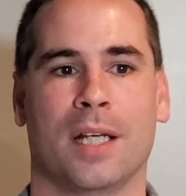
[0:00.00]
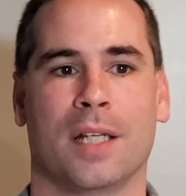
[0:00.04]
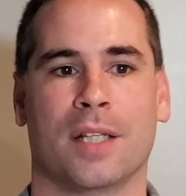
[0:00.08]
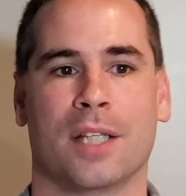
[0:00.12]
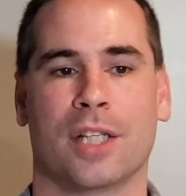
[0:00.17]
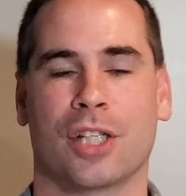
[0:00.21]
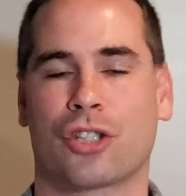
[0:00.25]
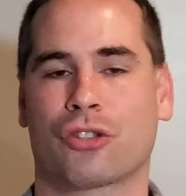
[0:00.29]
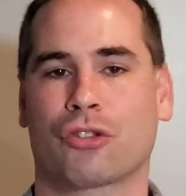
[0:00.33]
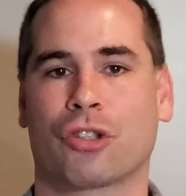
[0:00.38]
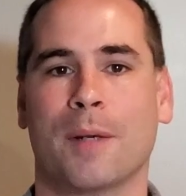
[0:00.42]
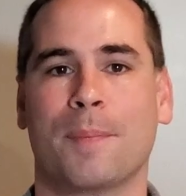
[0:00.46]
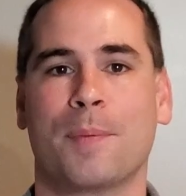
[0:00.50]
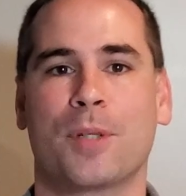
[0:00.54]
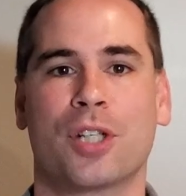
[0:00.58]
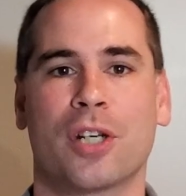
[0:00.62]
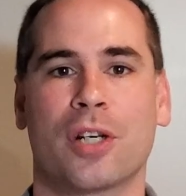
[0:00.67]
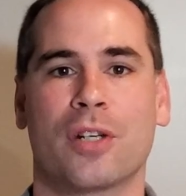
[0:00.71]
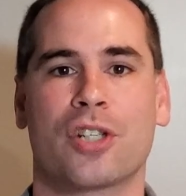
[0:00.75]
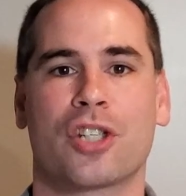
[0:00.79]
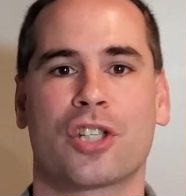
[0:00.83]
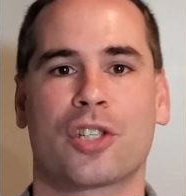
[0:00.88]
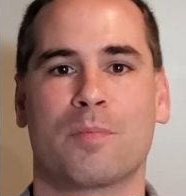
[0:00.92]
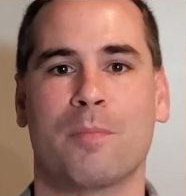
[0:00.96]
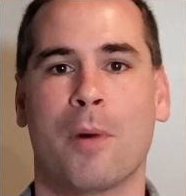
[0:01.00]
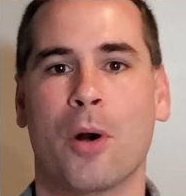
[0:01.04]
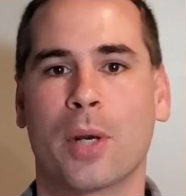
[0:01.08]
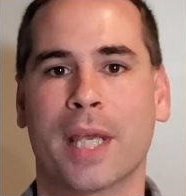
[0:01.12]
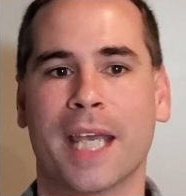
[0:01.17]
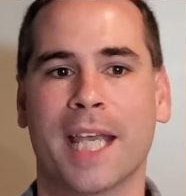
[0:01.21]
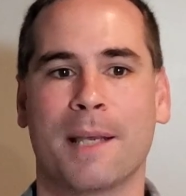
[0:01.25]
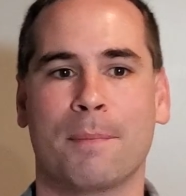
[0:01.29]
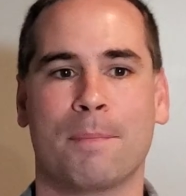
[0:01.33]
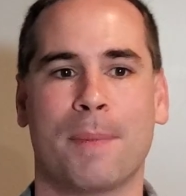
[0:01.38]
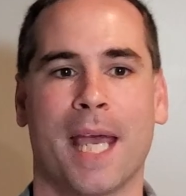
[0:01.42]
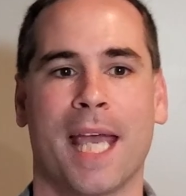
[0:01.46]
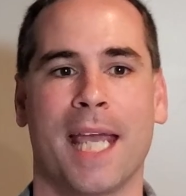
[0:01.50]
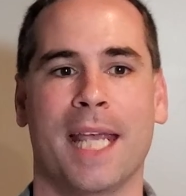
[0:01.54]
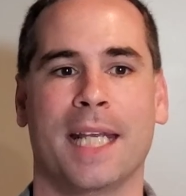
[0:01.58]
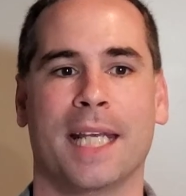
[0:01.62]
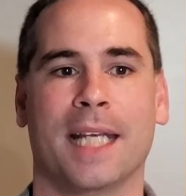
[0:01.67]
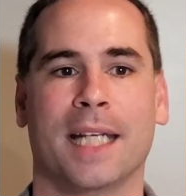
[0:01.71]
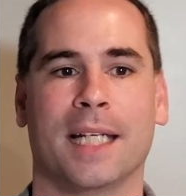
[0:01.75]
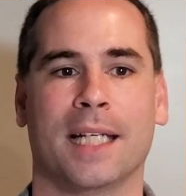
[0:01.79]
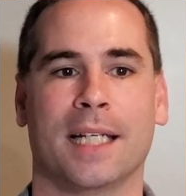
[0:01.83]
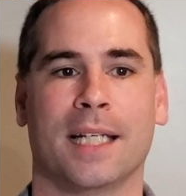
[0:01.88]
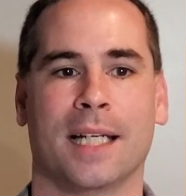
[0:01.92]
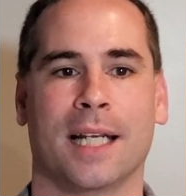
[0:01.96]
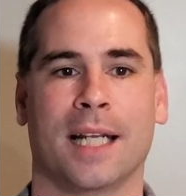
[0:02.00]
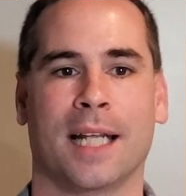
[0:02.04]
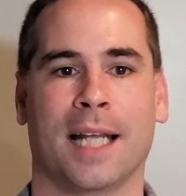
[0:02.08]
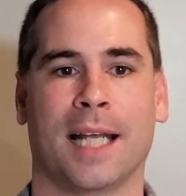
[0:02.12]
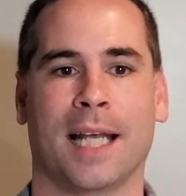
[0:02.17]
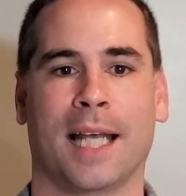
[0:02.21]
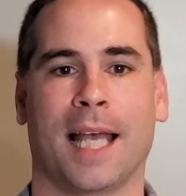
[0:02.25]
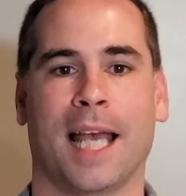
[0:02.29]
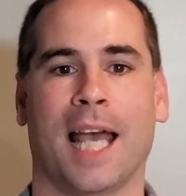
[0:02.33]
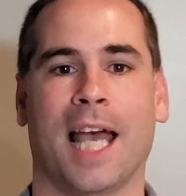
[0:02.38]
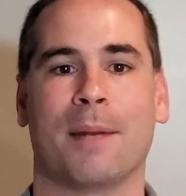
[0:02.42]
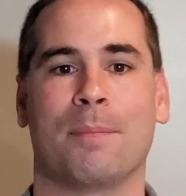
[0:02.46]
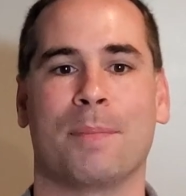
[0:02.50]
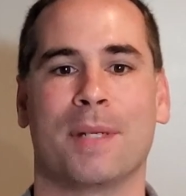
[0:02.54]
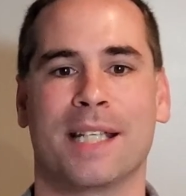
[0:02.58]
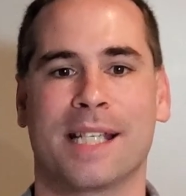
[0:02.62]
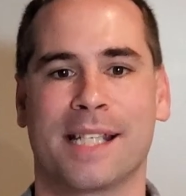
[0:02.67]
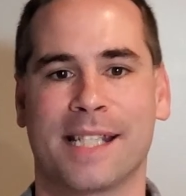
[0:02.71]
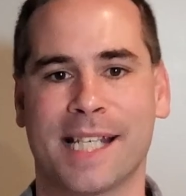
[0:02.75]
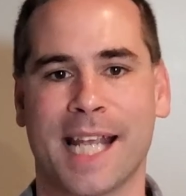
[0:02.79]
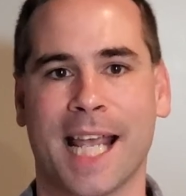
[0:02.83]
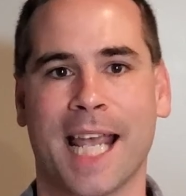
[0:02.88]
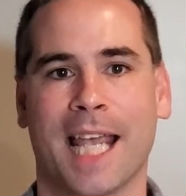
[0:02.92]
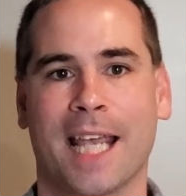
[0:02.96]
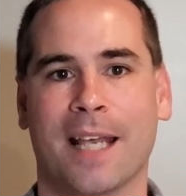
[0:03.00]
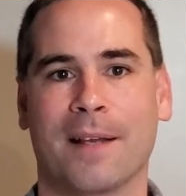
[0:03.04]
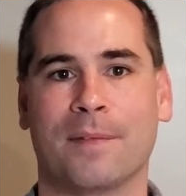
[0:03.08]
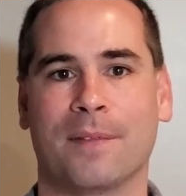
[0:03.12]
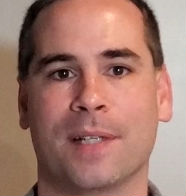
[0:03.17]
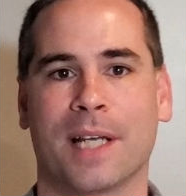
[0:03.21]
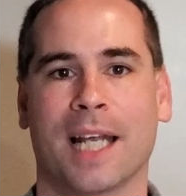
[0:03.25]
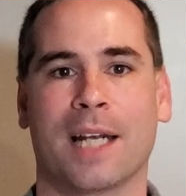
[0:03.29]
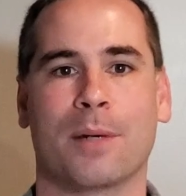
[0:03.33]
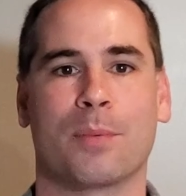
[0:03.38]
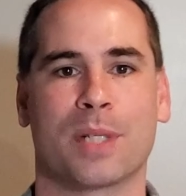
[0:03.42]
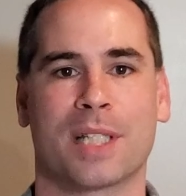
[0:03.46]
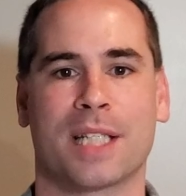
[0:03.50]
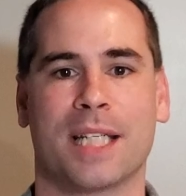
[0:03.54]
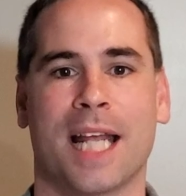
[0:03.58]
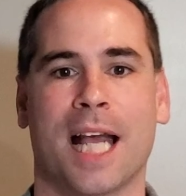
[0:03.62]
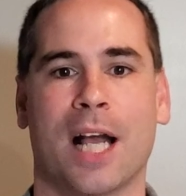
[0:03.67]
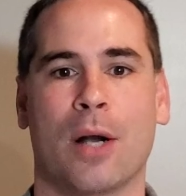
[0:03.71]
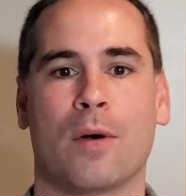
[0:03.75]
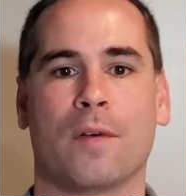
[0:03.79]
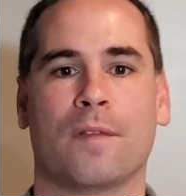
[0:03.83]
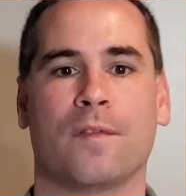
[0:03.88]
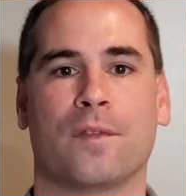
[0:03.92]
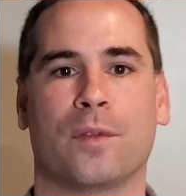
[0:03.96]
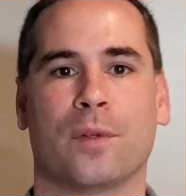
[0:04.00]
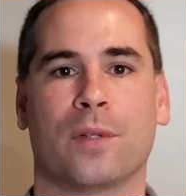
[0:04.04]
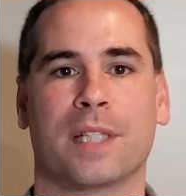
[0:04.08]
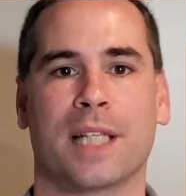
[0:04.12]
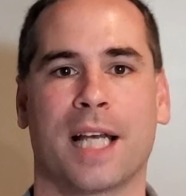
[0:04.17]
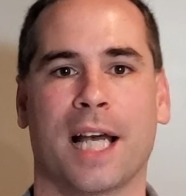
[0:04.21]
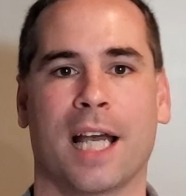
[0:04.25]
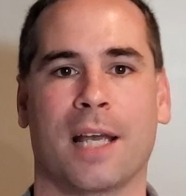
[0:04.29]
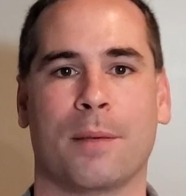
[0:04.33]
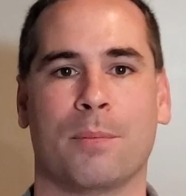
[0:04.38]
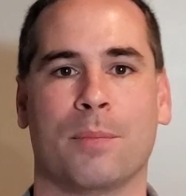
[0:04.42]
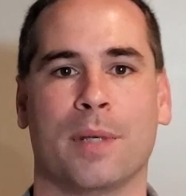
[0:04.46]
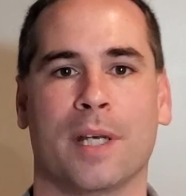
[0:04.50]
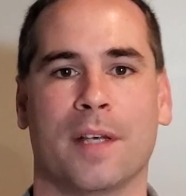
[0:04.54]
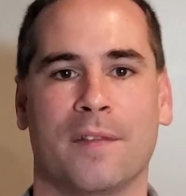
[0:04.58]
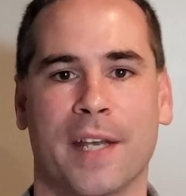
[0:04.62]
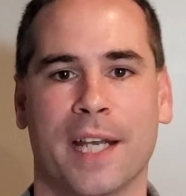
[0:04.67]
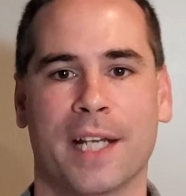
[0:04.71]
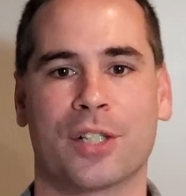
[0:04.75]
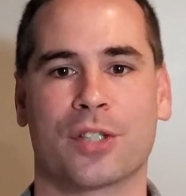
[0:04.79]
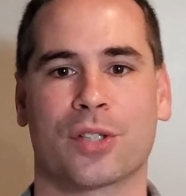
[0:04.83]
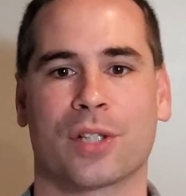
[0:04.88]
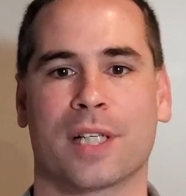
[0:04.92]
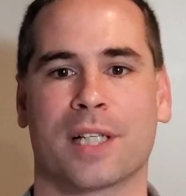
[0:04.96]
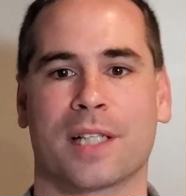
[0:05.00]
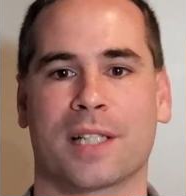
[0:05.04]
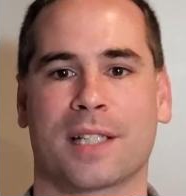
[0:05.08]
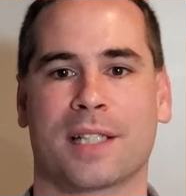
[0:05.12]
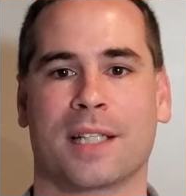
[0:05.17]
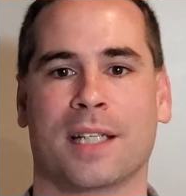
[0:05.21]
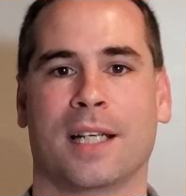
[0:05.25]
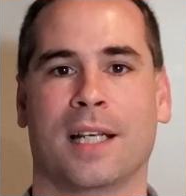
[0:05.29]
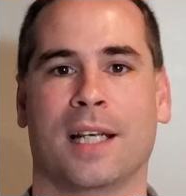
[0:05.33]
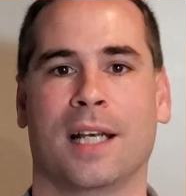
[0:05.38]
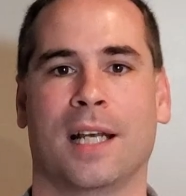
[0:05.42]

The scripture smoking pagan had been saved and was now a full time evangelist.